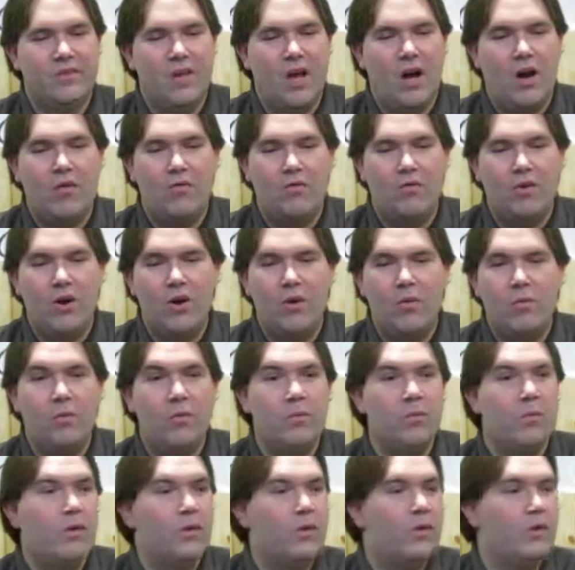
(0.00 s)
How far are we
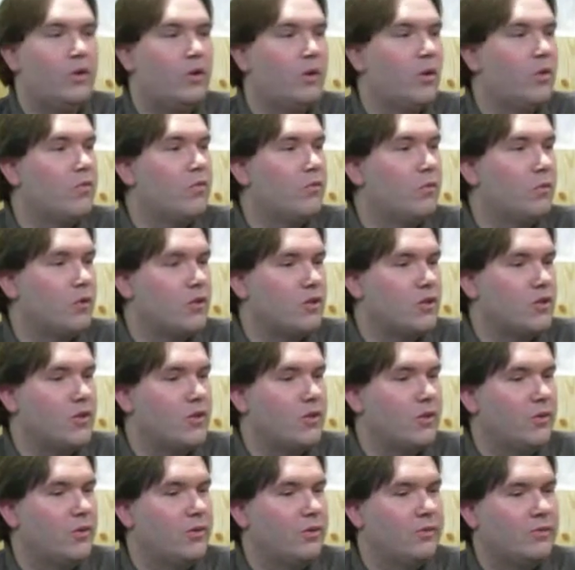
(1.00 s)
willing to go for each
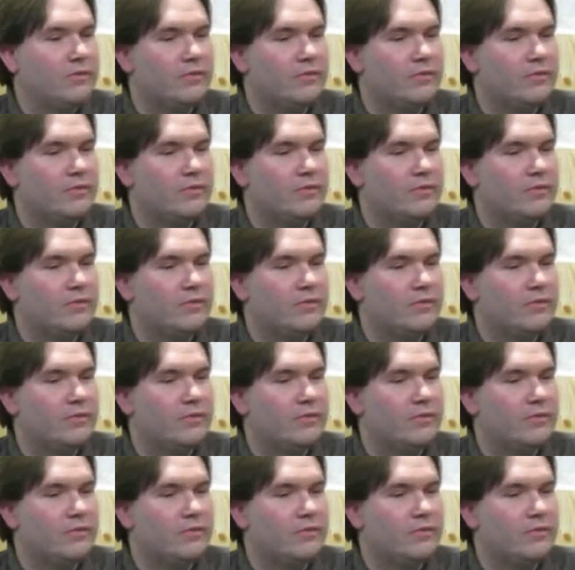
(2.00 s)
other?